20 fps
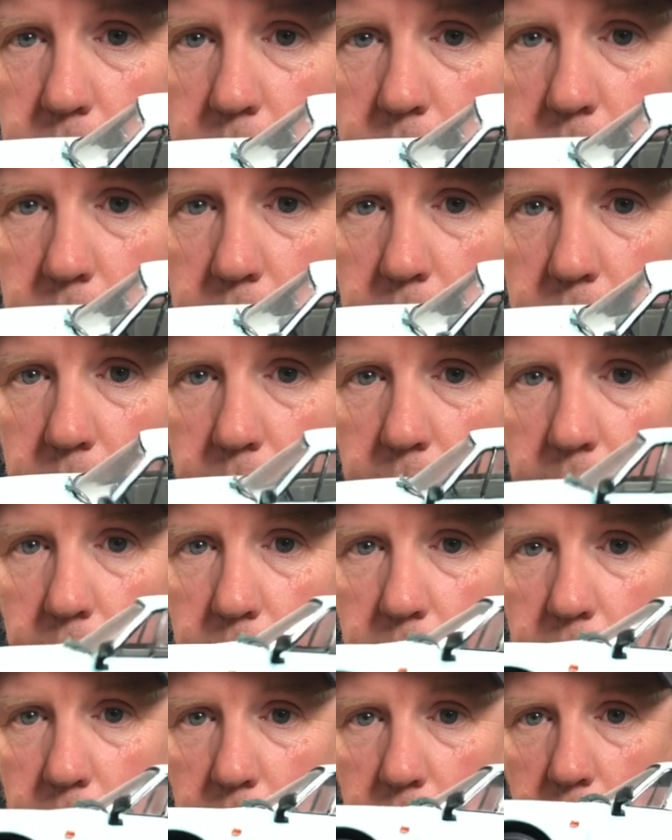
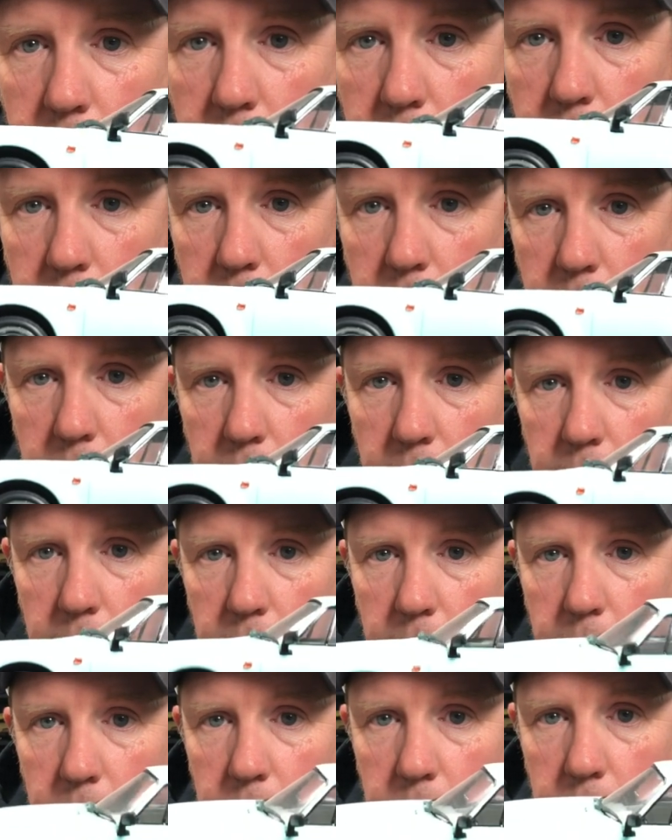
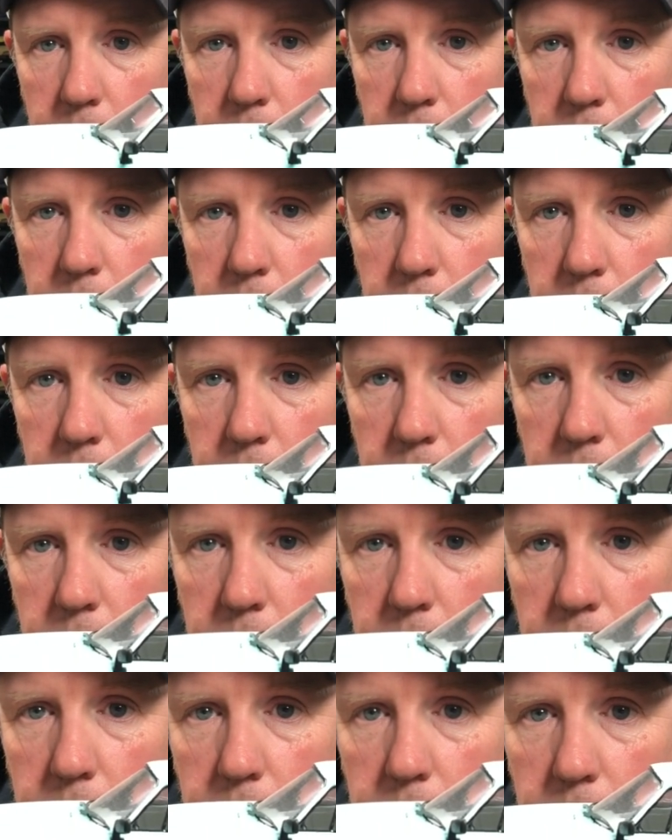
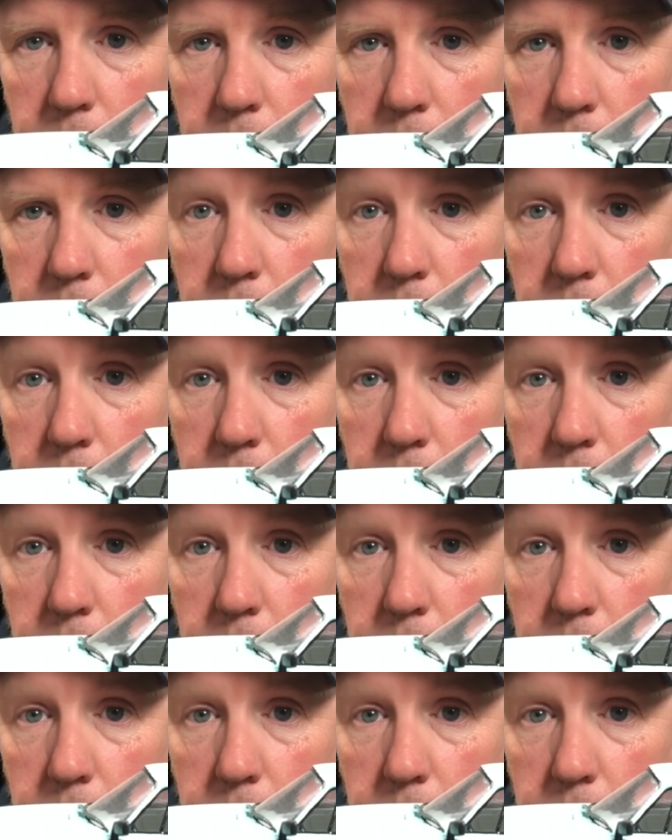(no one is talking)